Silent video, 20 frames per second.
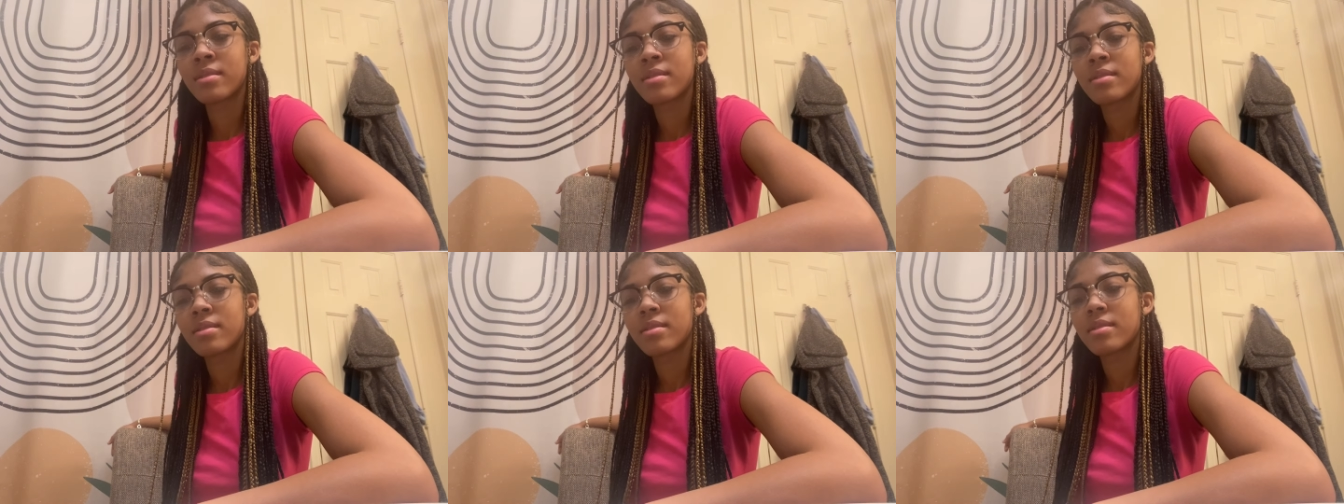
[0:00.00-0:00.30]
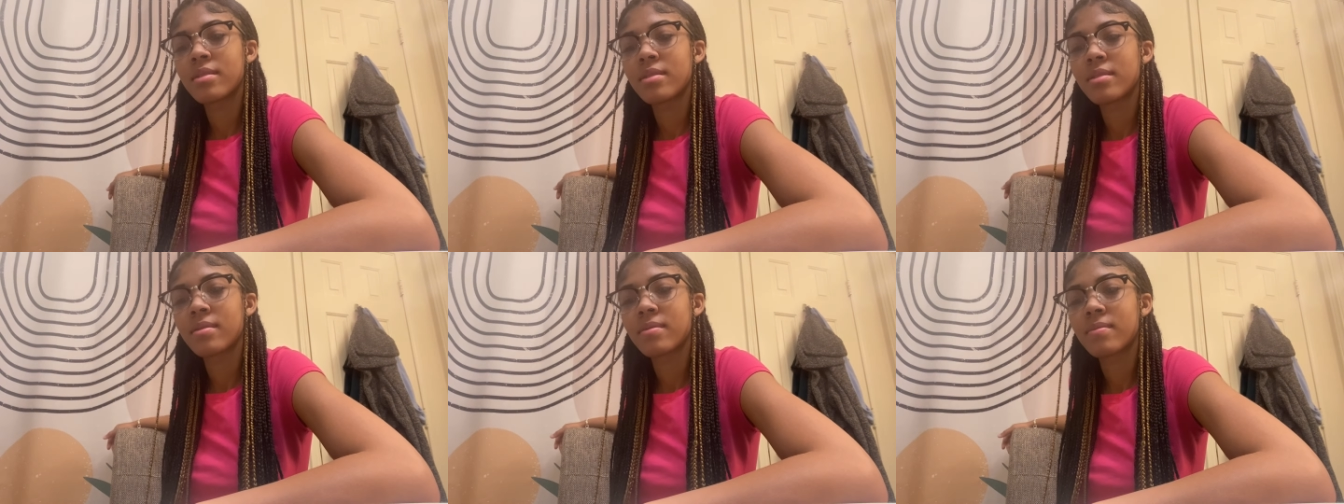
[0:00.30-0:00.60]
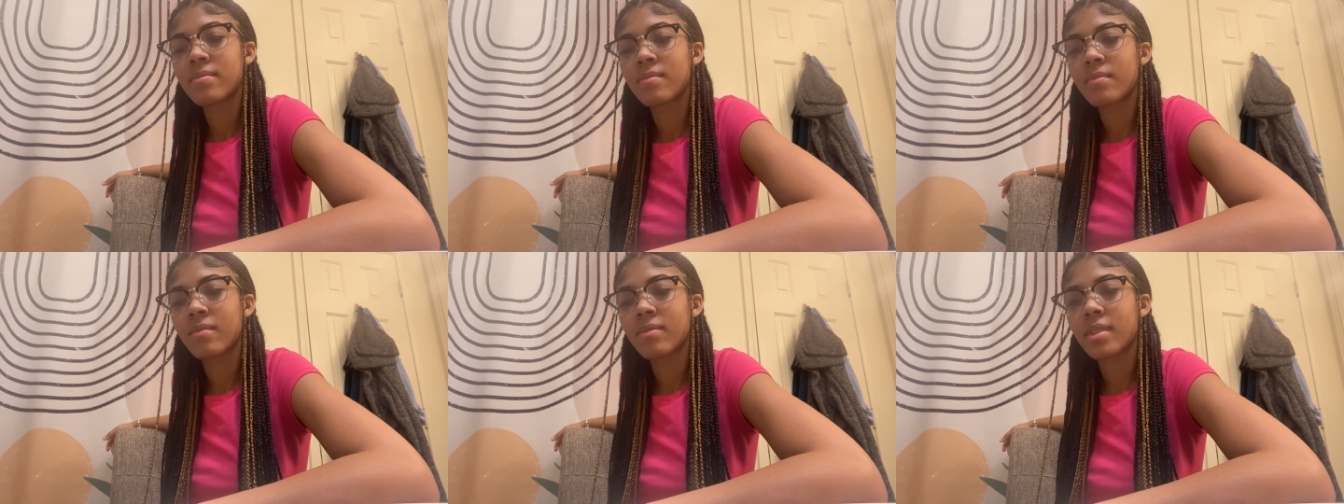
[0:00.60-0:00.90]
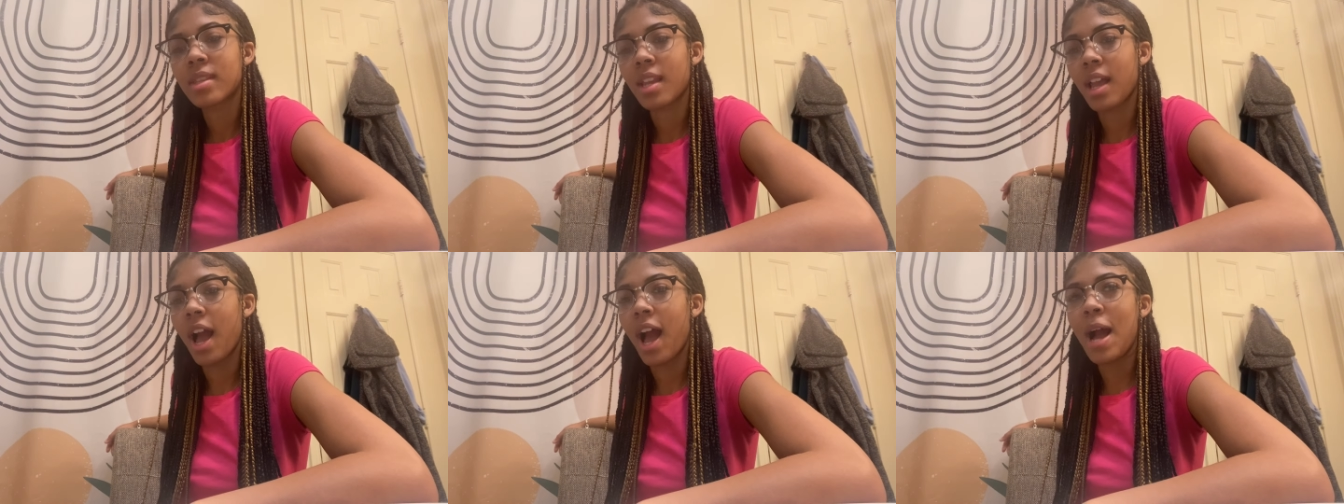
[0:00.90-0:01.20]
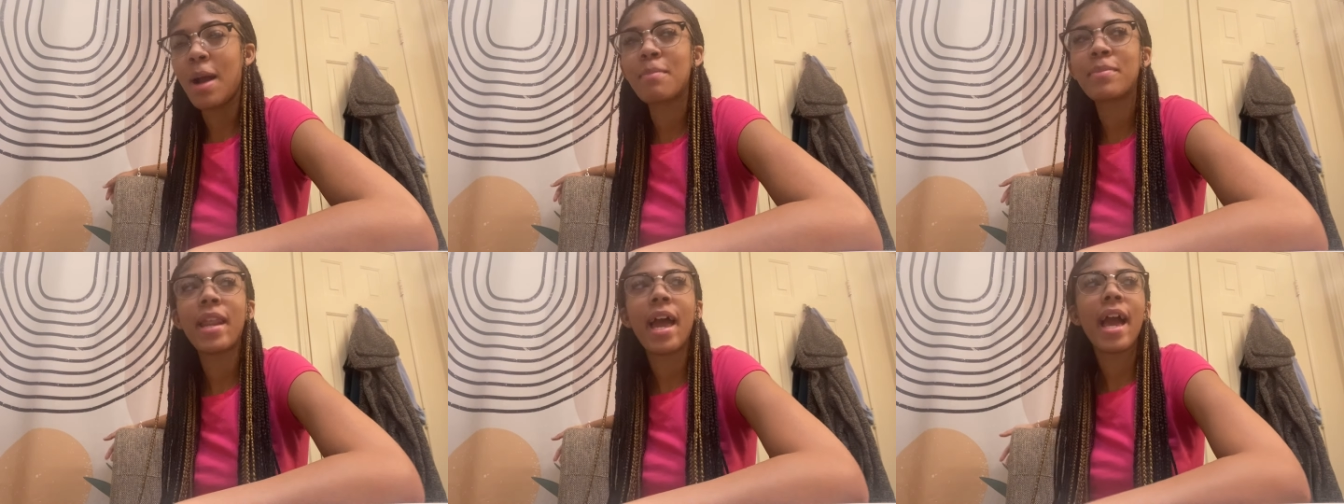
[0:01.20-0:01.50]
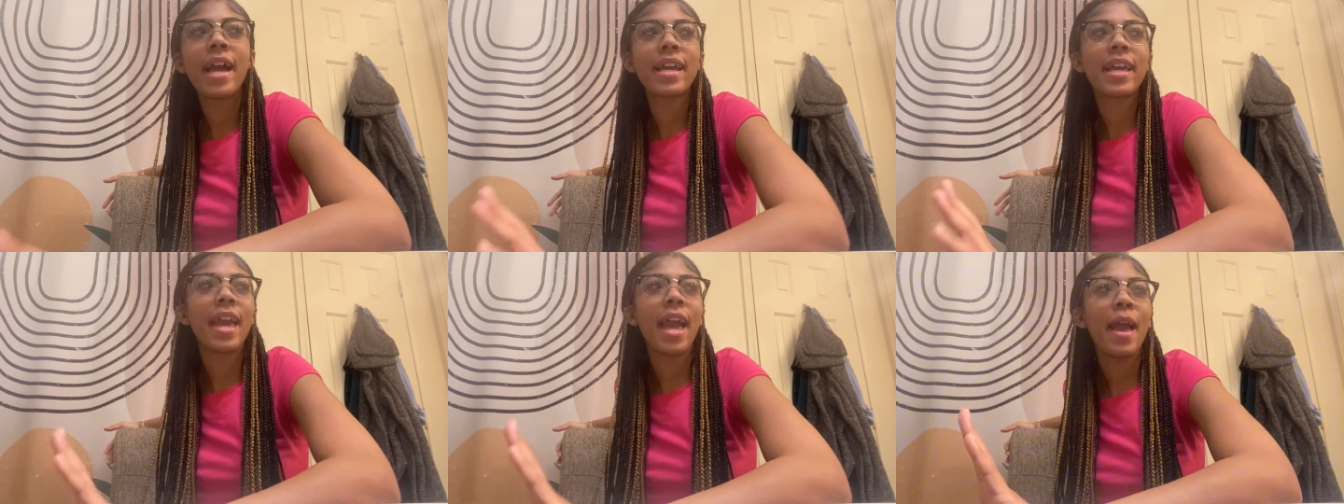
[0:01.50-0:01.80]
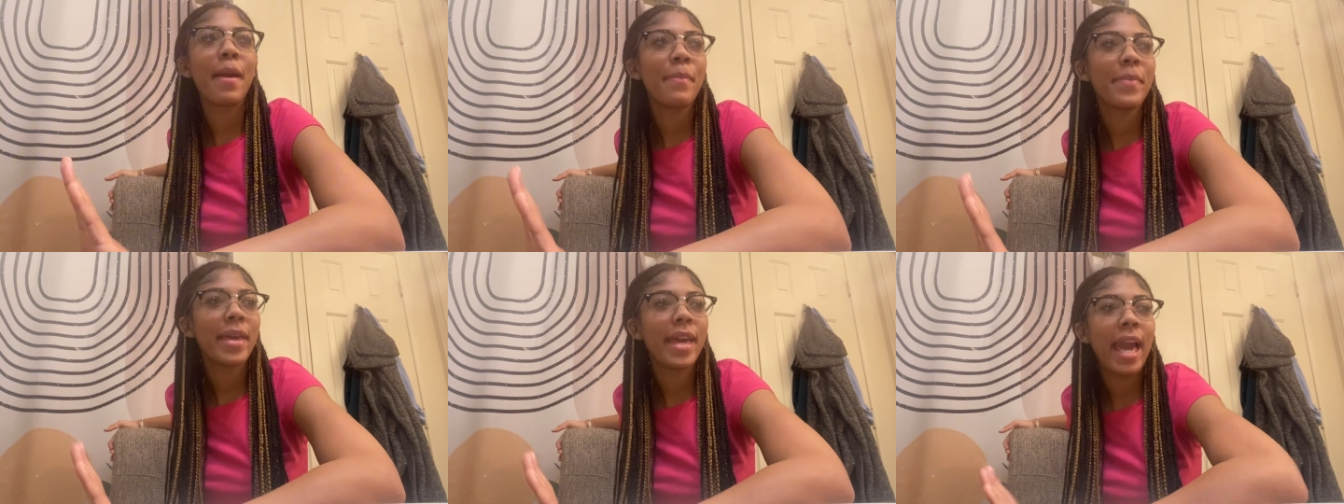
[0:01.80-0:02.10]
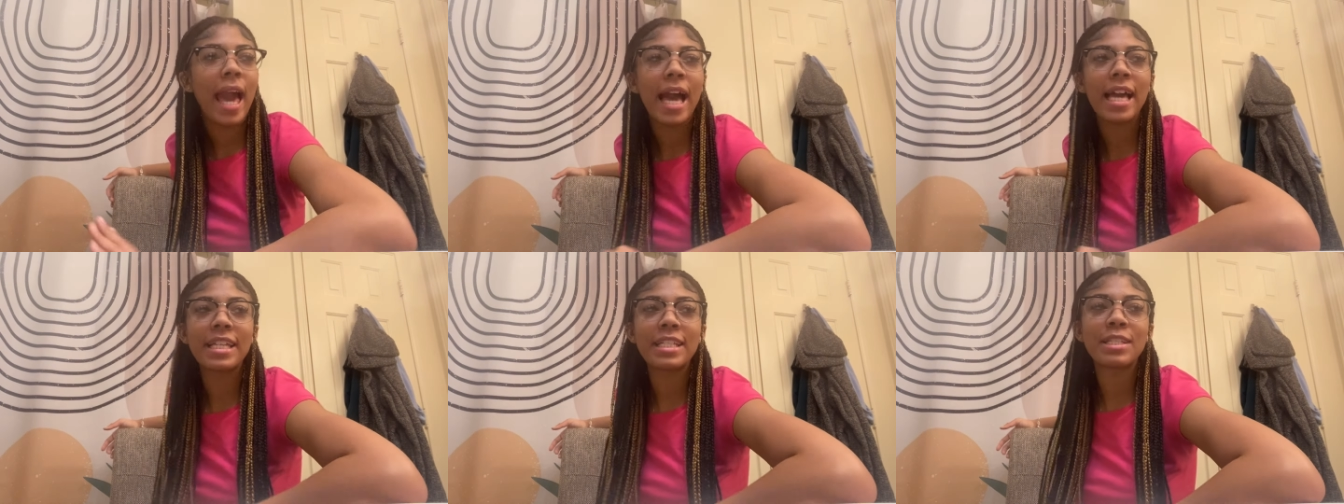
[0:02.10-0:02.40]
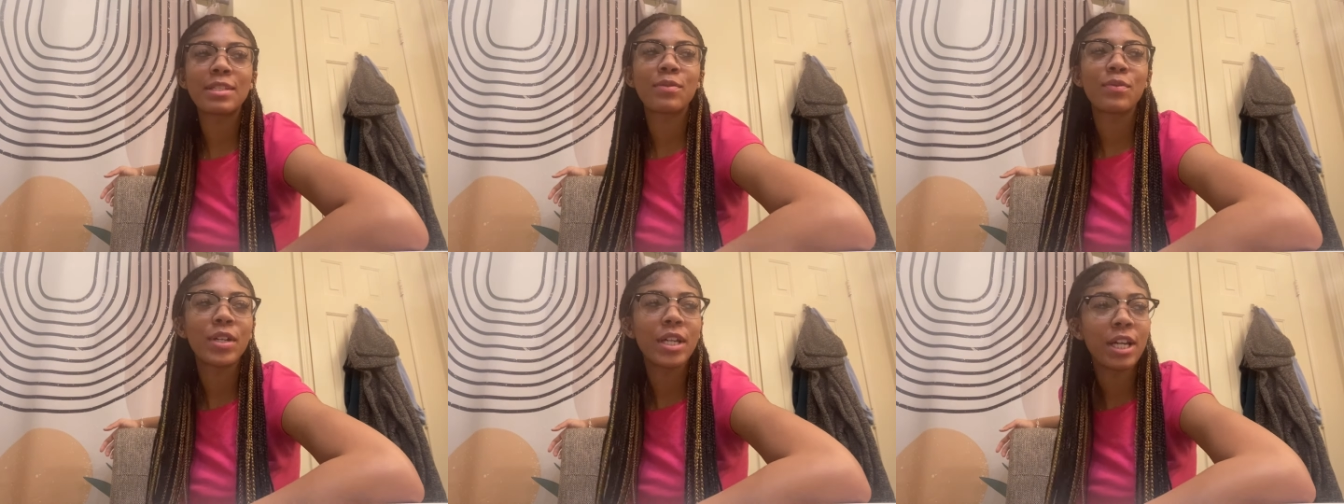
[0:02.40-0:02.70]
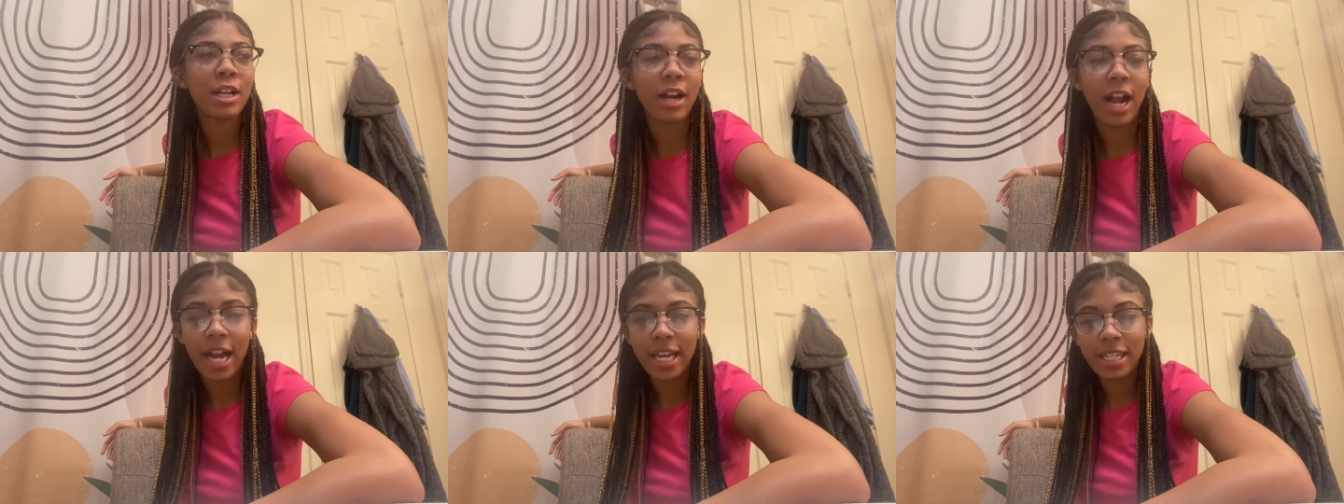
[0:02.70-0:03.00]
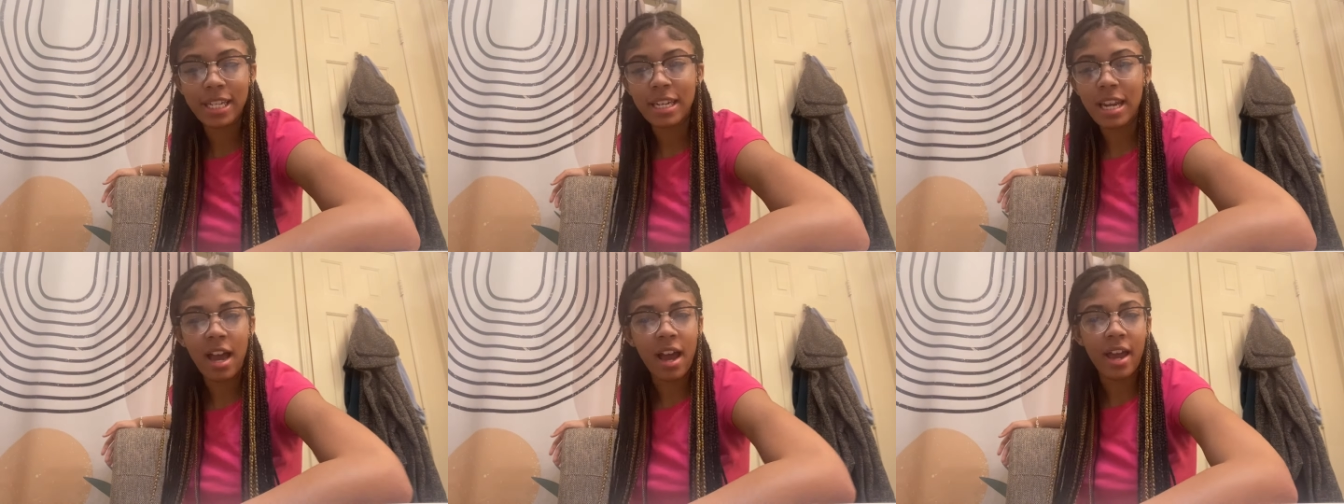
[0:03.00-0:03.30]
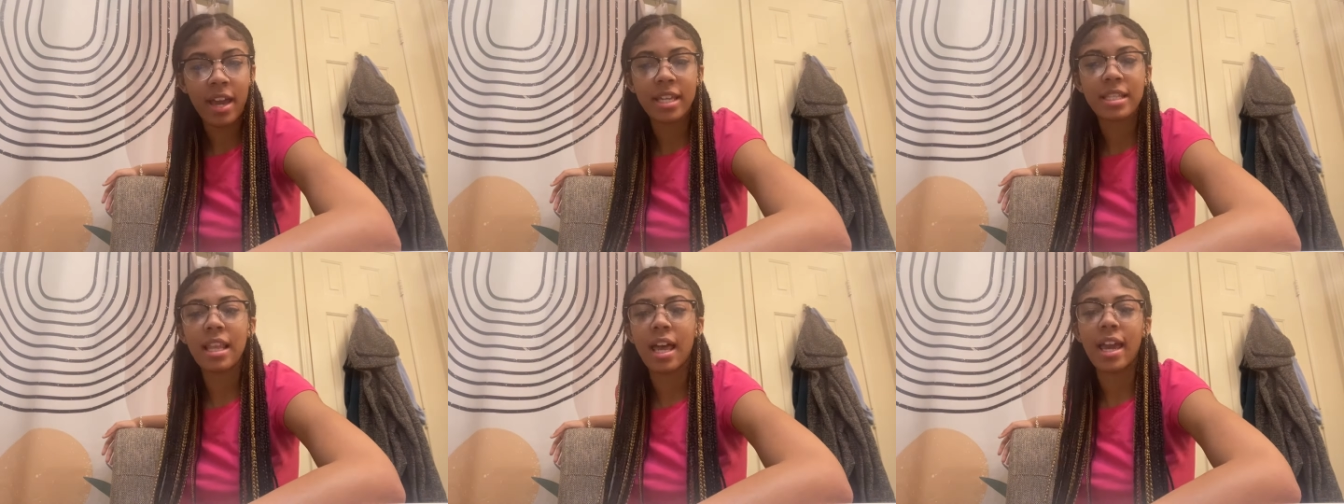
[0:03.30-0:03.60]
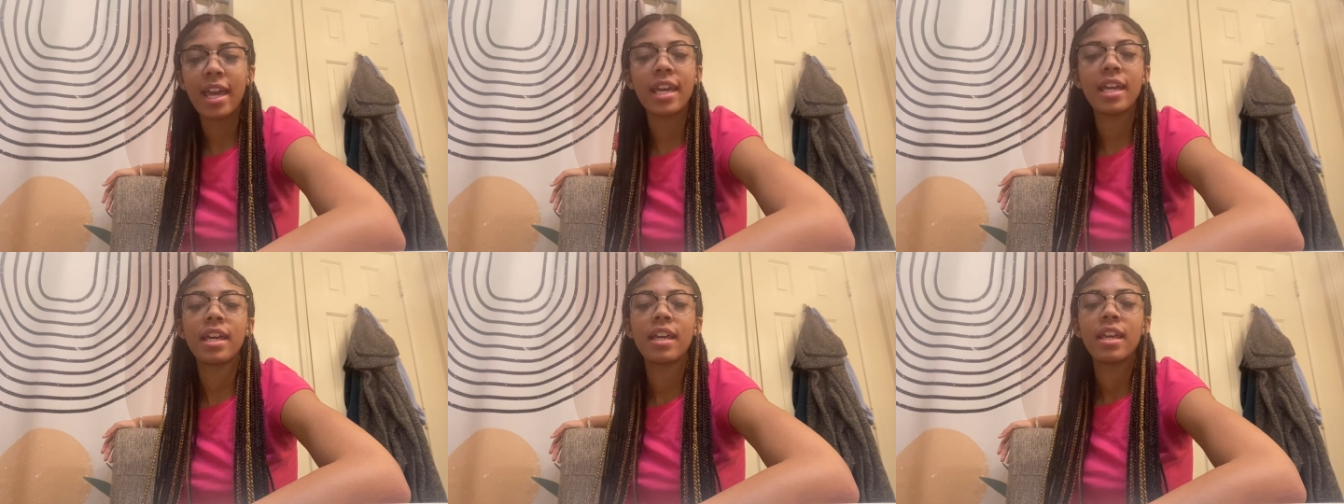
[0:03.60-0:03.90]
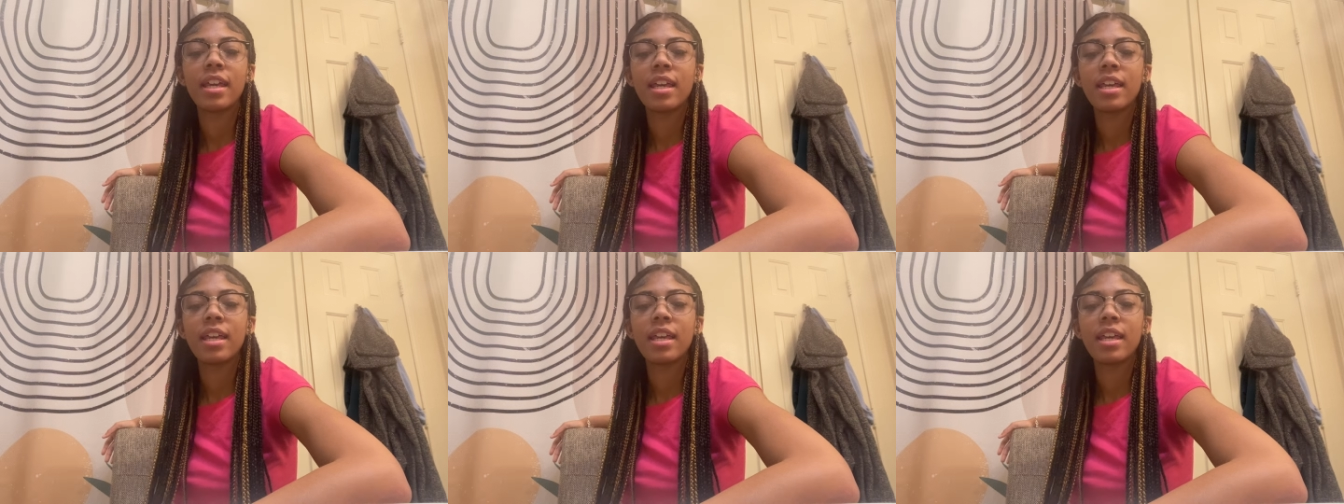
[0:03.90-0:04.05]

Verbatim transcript: Why are you capping, bro? I'm not capping. I swear, I did not like.